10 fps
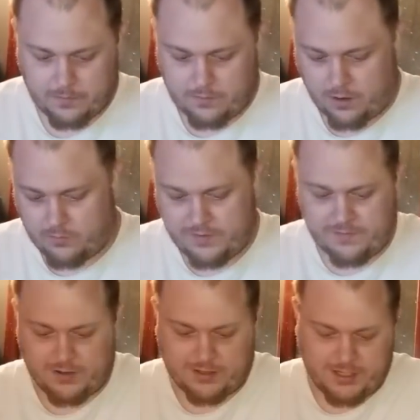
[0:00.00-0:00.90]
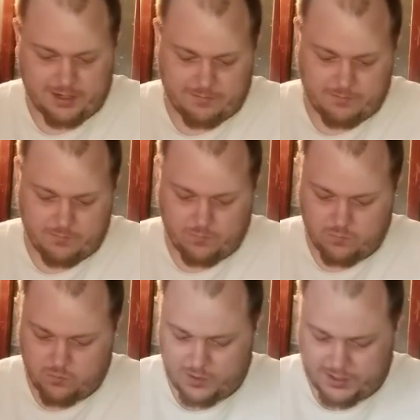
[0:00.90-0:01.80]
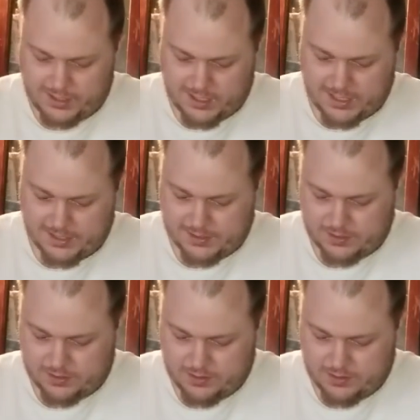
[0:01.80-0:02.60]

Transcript: Oh, these are going to clean up really nice.